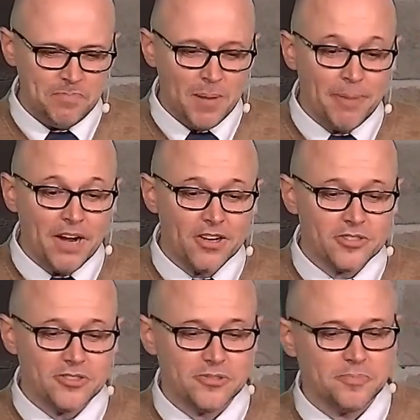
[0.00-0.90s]

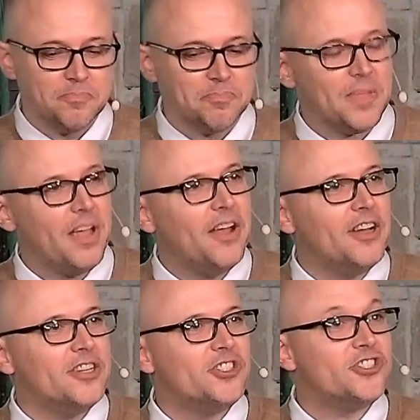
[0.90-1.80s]
Parents,
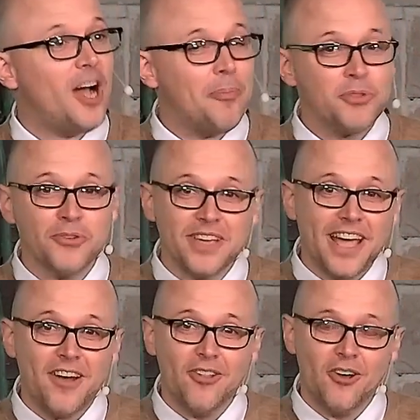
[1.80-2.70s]
shop through the
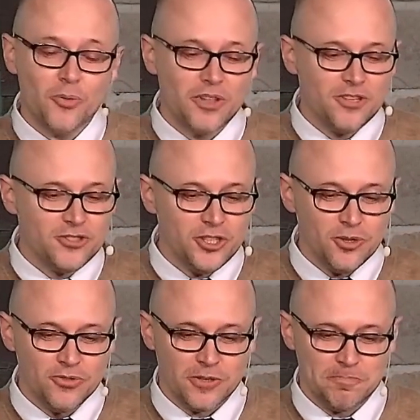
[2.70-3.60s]
catalog with your
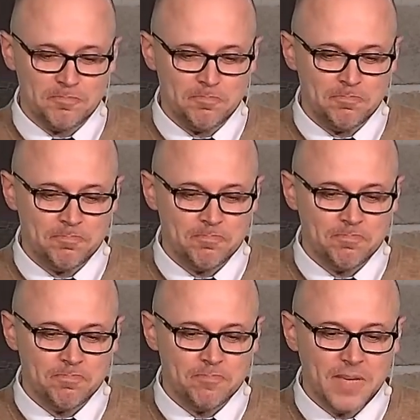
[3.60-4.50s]
children.
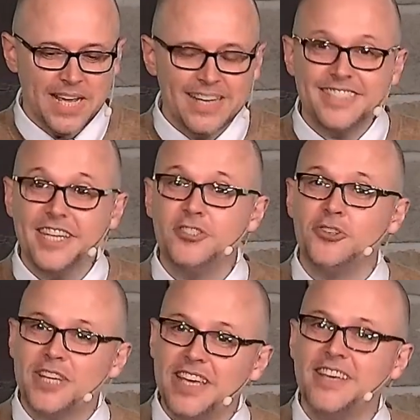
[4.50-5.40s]
Teach
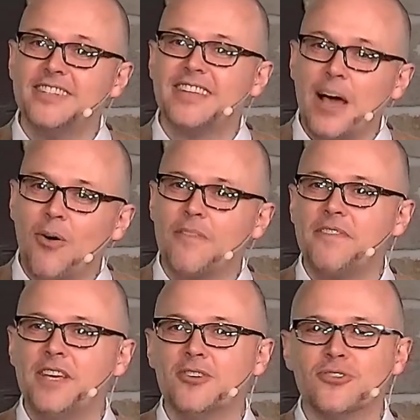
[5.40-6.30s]
your kids how it
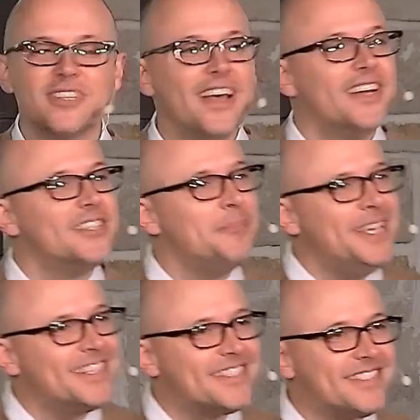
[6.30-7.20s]
feels to be
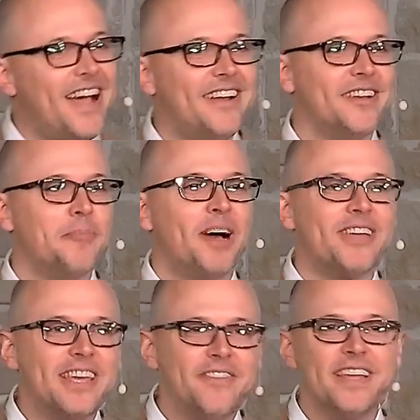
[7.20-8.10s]
excited about
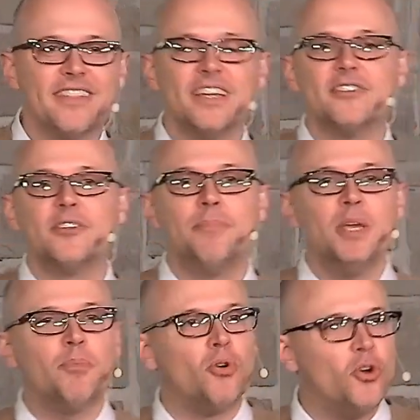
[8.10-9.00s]
giving things to
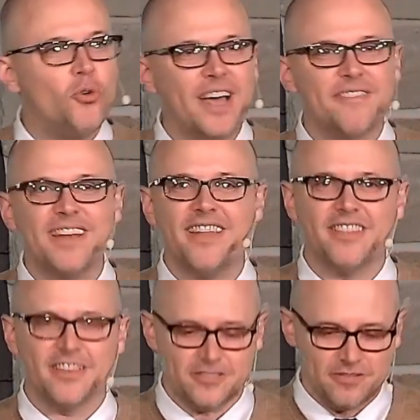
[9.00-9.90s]
people who have nothing.